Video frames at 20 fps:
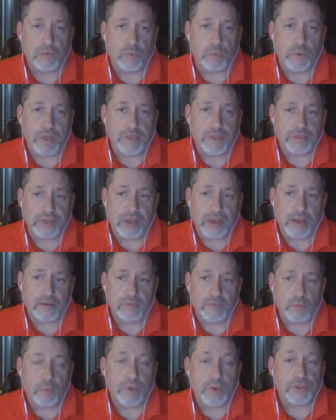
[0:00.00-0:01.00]

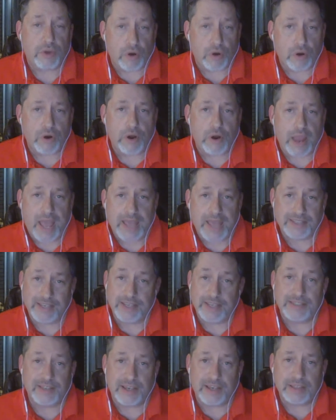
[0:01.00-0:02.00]
with her as
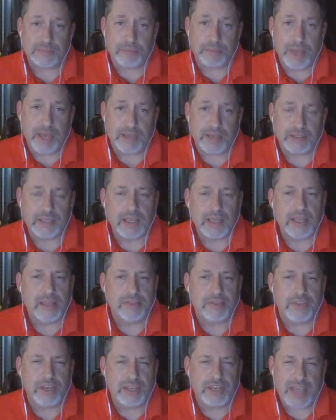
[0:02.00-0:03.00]
a suspect,
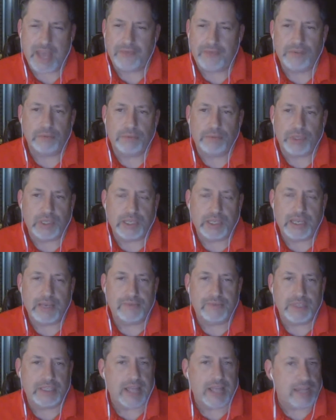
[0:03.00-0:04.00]
then you have to
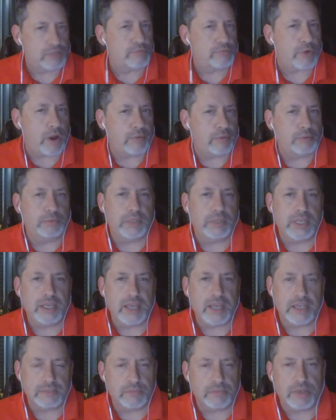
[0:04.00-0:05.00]
believe that that's
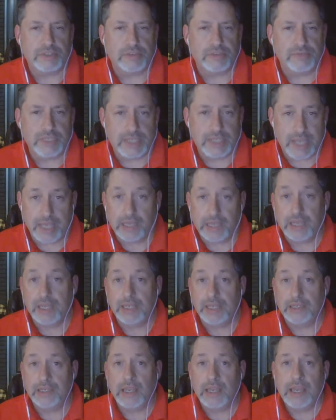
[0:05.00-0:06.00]
probably as much of a dead
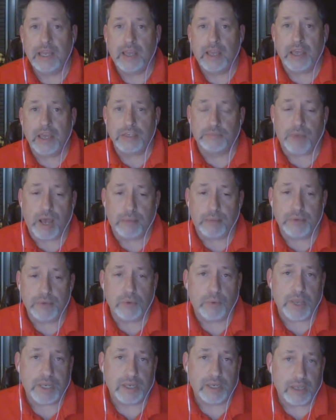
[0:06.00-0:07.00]
end as Bobby
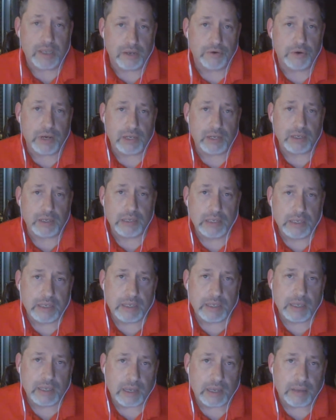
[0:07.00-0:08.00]
Wayne Henry.
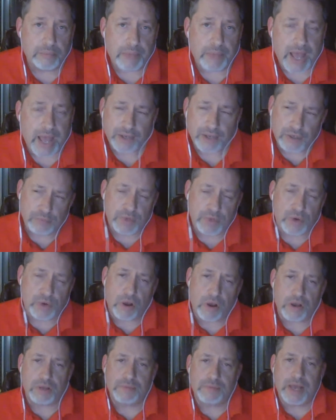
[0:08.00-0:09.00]
I could be
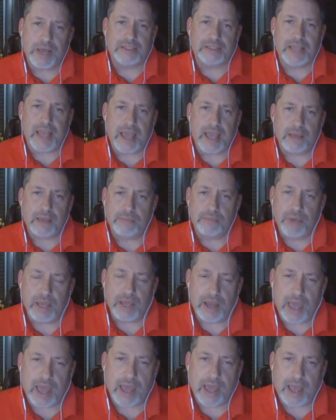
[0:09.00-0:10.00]
wrong about that,
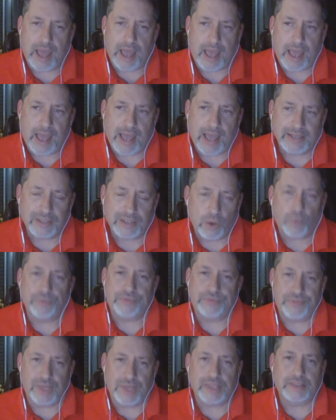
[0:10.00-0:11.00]
but I
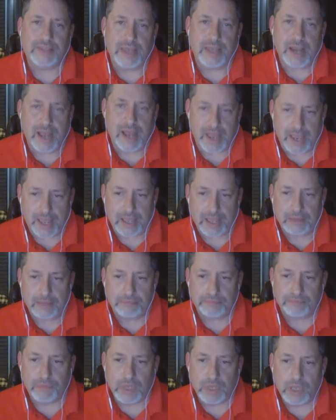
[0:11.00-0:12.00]
don't think that I am.
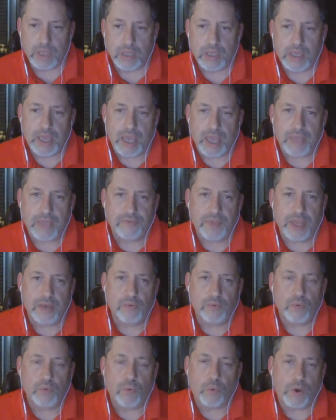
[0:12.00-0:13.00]
And
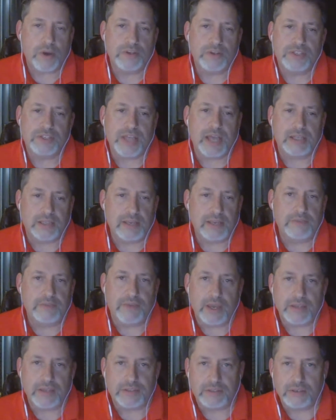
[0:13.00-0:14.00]
then where does that leave
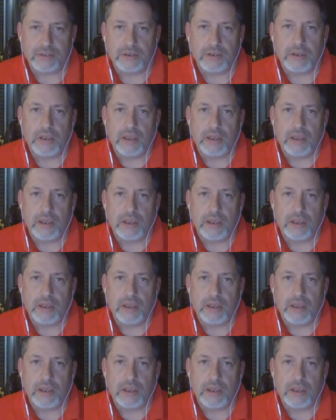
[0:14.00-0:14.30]
us?